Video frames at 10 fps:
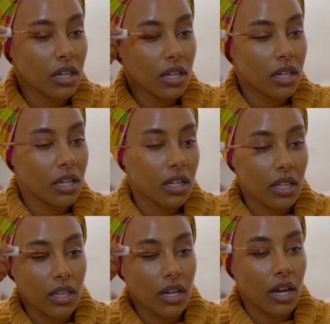U
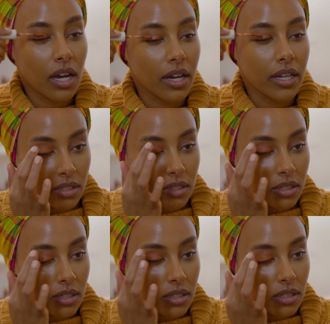paint. Just gonna
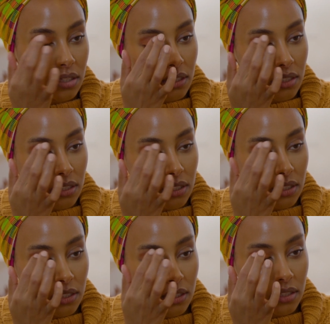take a little bit of this and
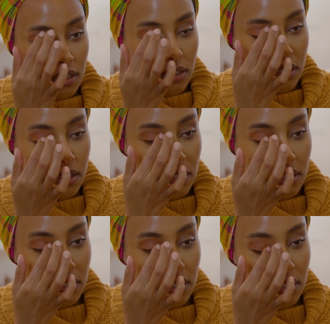just blend it
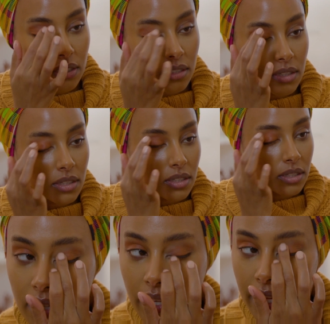out.
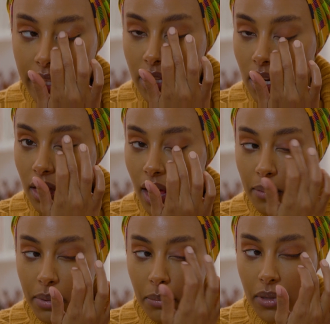It's got a lot
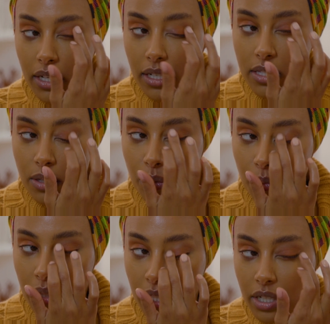of pigment in it, so you
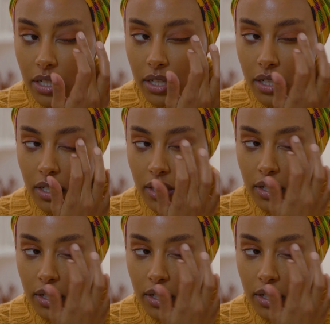really don't need that